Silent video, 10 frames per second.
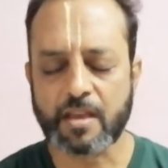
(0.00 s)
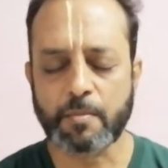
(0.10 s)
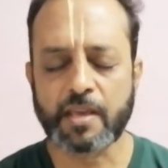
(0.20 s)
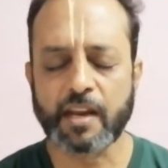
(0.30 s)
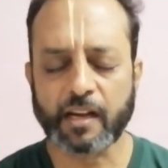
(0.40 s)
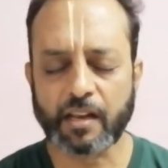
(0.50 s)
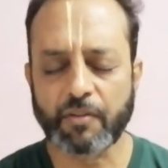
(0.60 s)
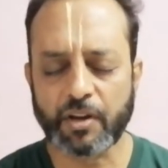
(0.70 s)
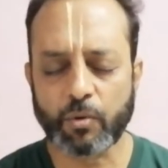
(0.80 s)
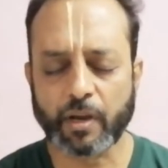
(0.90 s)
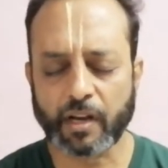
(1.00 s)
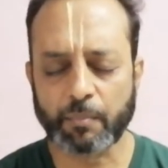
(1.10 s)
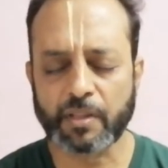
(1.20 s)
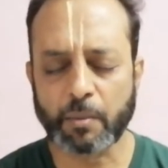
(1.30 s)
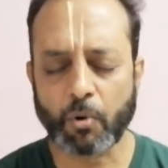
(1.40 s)
Immediately when you get
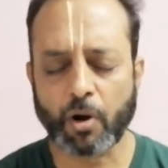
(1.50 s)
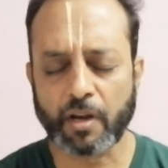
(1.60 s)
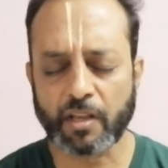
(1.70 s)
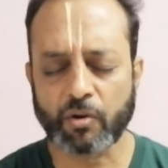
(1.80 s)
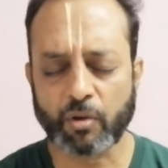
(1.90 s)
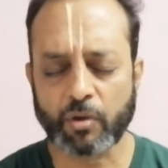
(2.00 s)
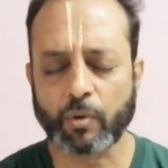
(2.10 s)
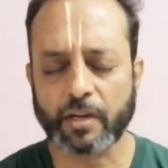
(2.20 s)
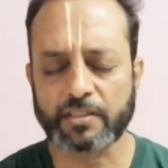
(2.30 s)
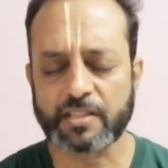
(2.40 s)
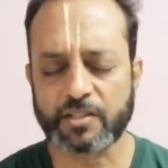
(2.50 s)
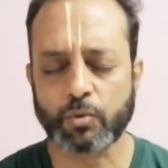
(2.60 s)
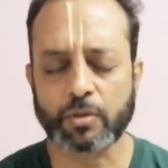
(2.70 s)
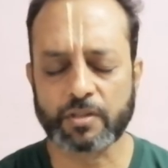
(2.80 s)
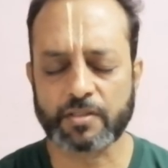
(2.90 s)
up in the morning, you can just
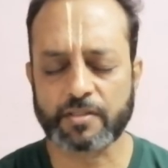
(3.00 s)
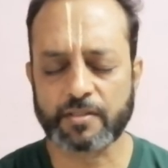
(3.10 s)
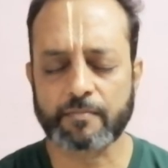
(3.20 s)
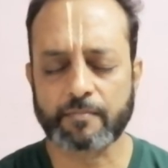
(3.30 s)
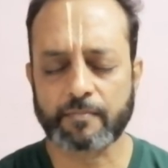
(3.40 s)
do this.